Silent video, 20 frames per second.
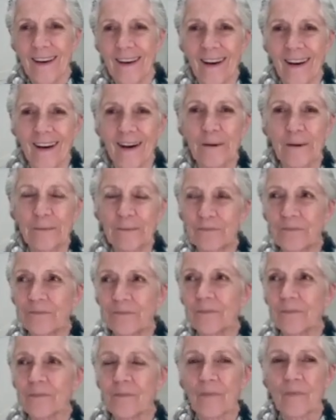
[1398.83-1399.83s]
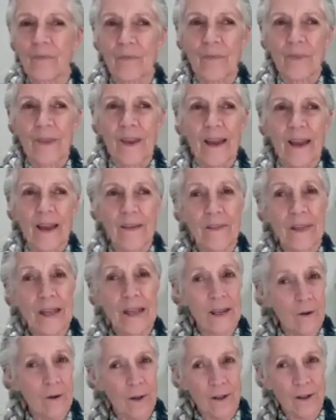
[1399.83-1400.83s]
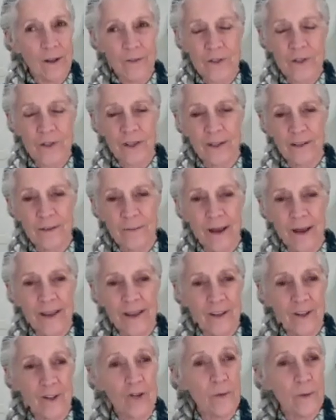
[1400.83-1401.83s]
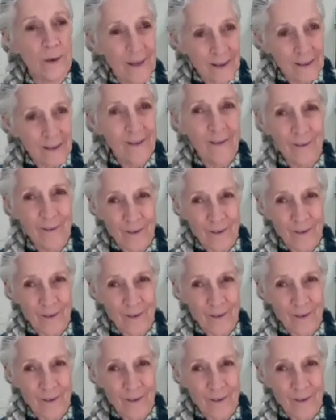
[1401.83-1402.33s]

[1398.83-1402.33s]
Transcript: And then all of a sudden my injury,